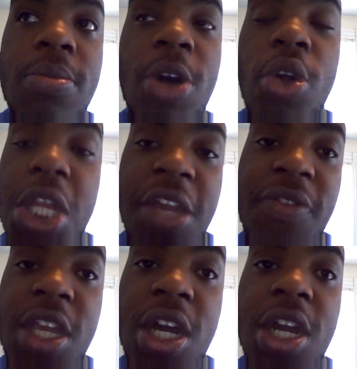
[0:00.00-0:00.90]

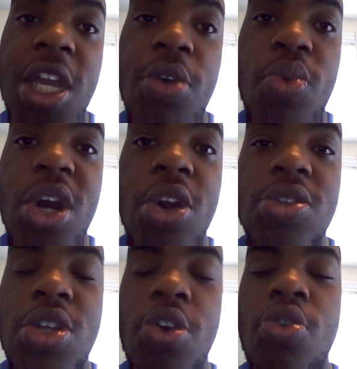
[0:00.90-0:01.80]
Olivia in what, her
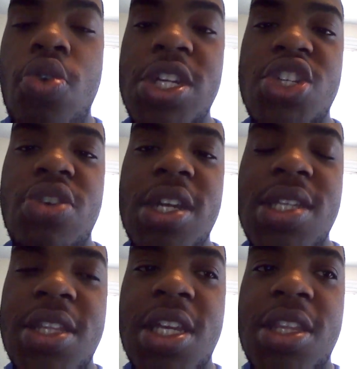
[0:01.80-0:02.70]
turquoise dress,
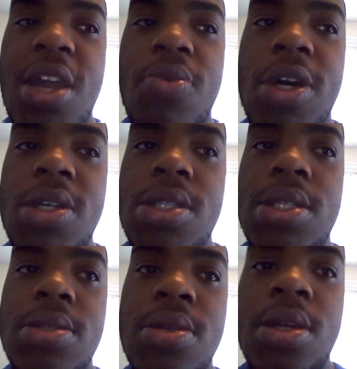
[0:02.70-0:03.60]
I think that
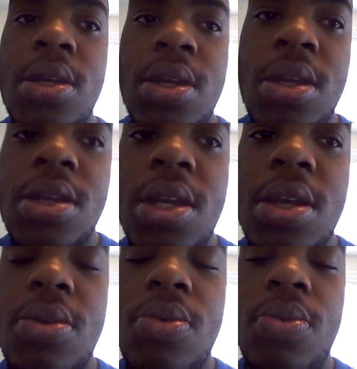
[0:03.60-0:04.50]
was.
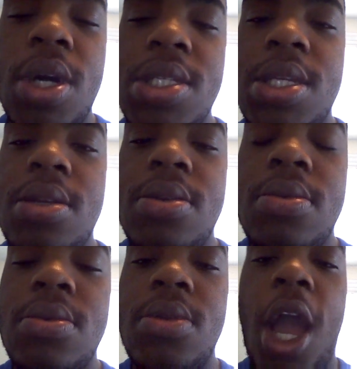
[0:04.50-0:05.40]
Was it?
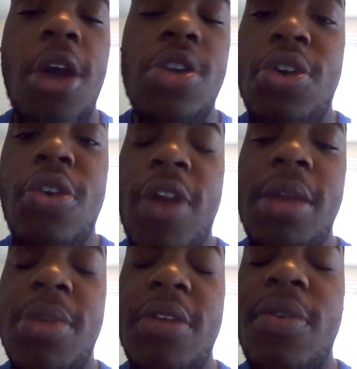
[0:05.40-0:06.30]
I don't know.
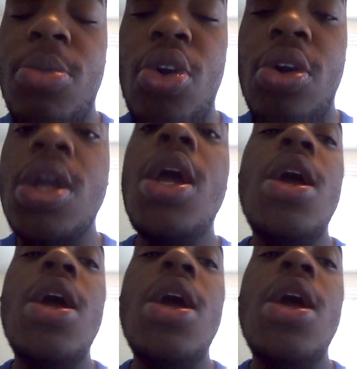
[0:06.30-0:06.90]
Correct me if I'm wrong.